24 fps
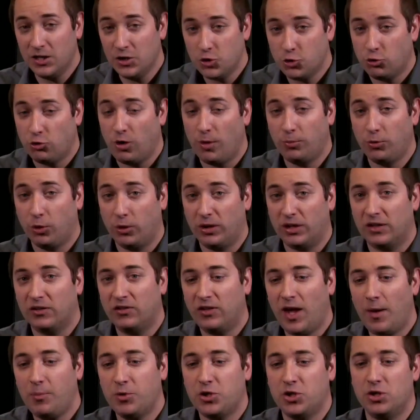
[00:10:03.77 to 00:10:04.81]
interrupt or
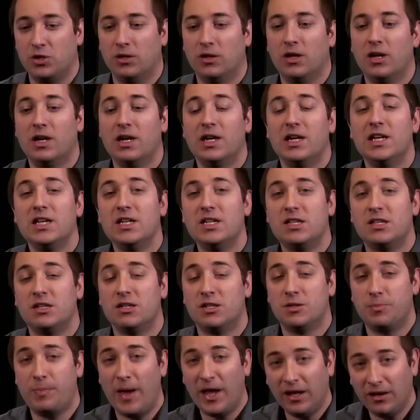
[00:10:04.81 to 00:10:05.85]
exception is
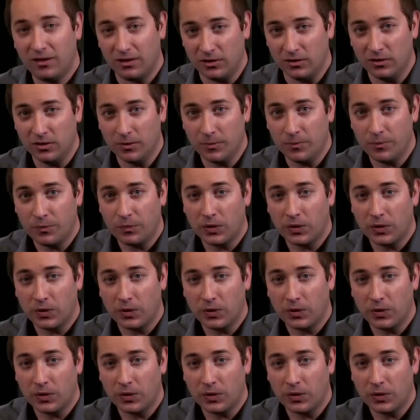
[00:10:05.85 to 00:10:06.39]
suspended,